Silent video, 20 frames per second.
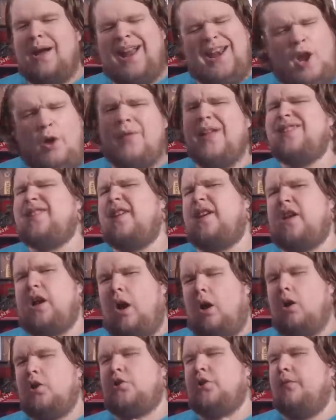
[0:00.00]
I know that's a
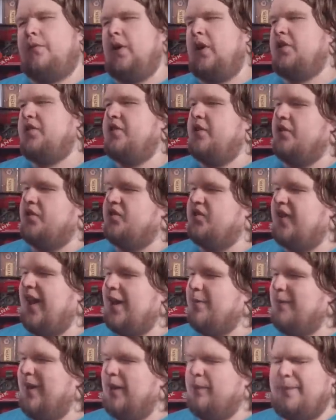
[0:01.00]
controversial
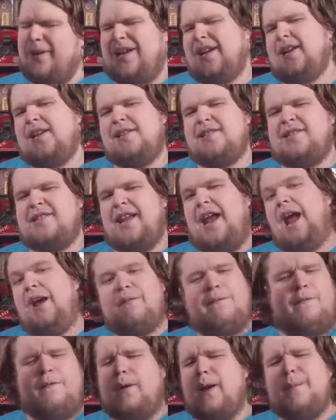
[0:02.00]
statement because
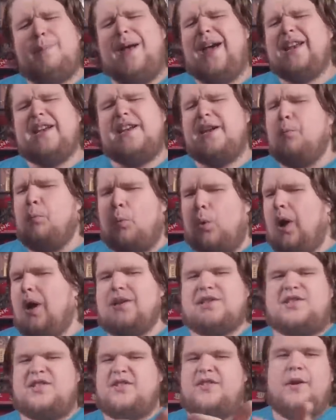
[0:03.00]
everybody
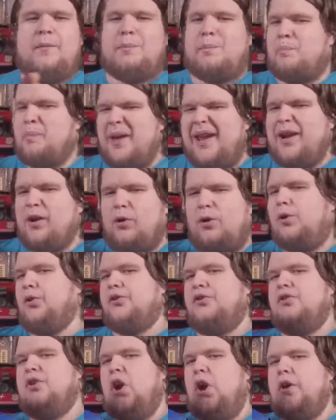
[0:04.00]
wants the big
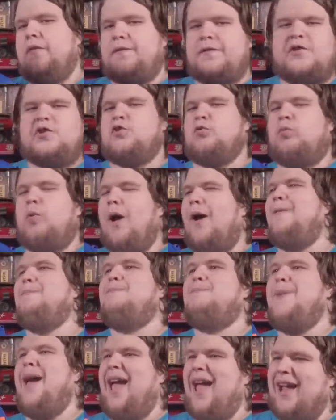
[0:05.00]
old Nerf
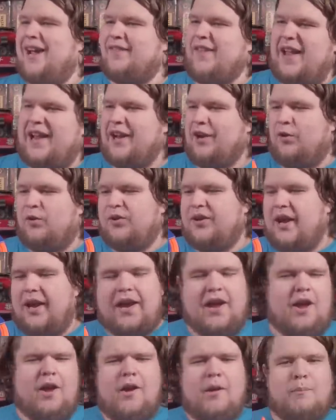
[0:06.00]
drum mag that can hold
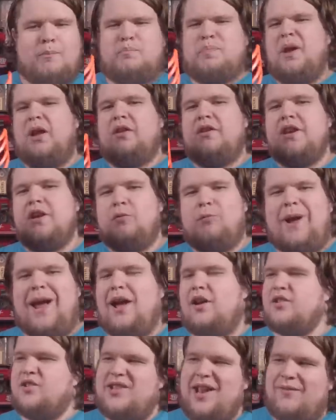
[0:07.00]
a billion
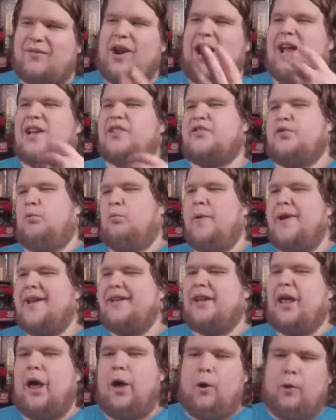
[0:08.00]
rounds, never has to
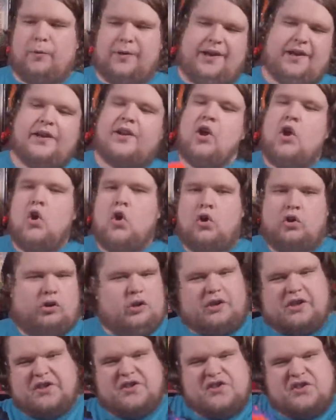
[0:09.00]
reload, and
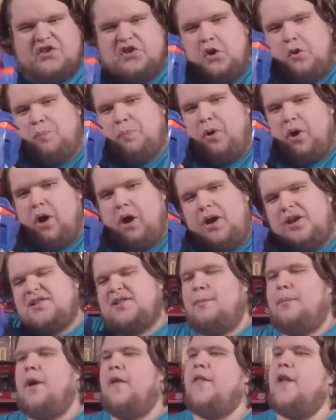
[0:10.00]
looks super
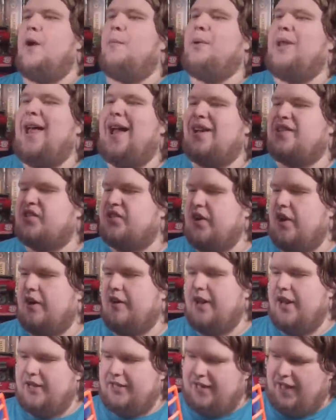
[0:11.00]
awesome on their
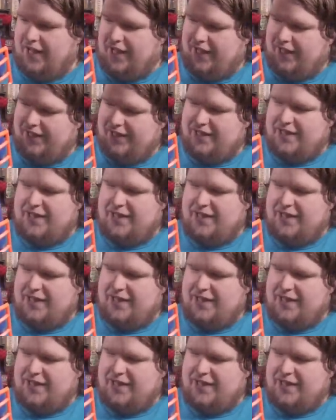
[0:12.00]
blaster, and uh,